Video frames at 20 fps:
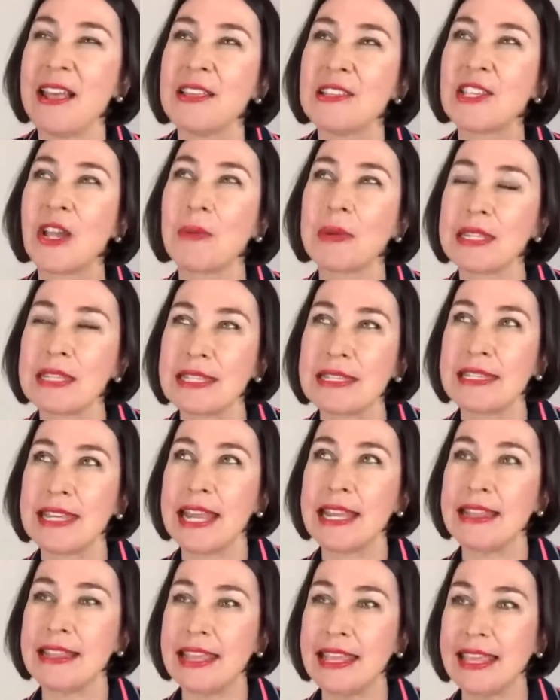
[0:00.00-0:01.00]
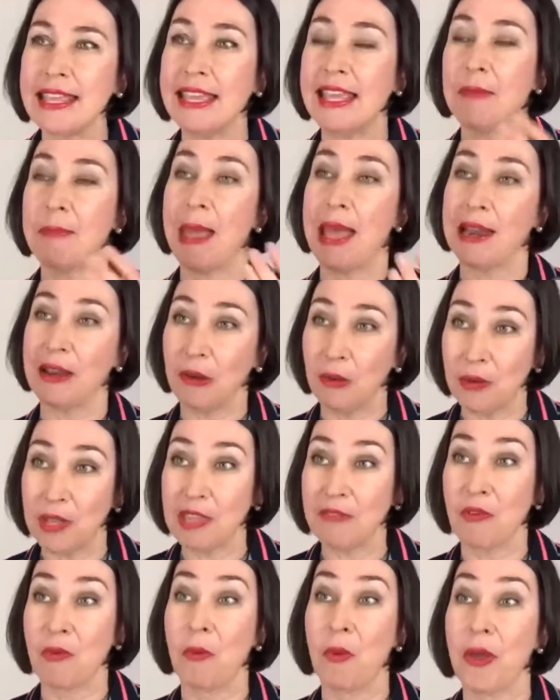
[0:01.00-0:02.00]
So instead, thinking about
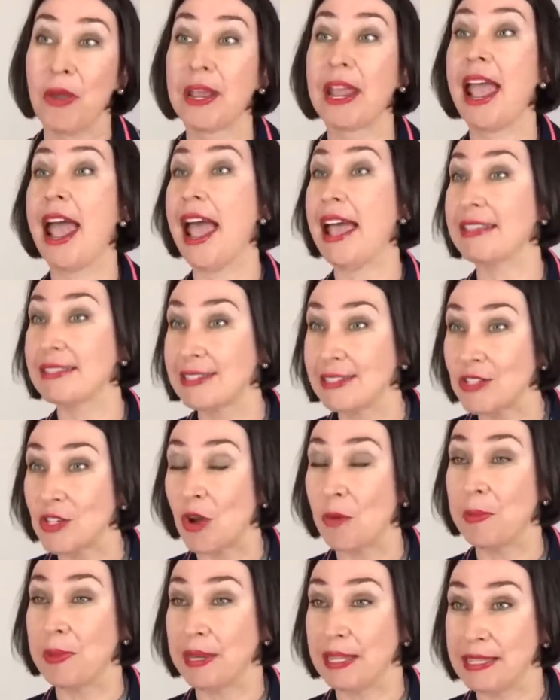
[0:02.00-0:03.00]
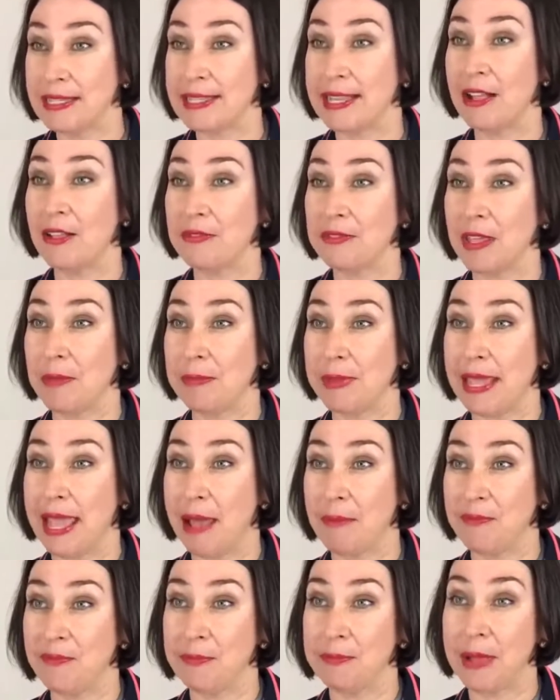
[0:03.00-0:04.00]
looking for work as a job in itself can be
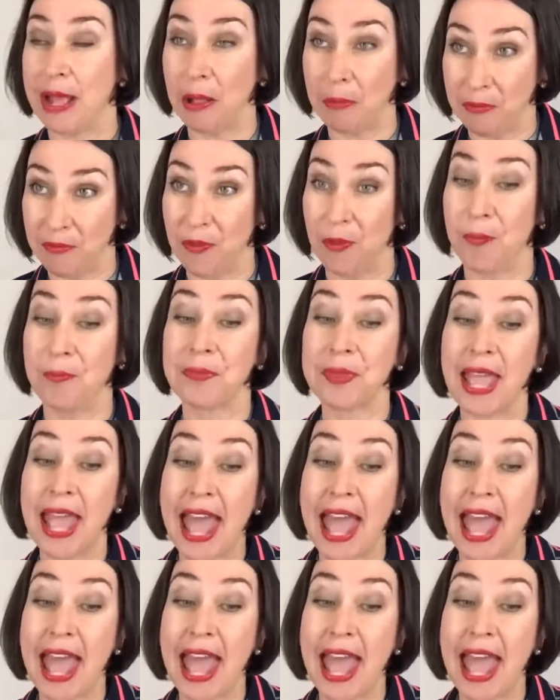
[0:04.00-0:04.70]
helpful.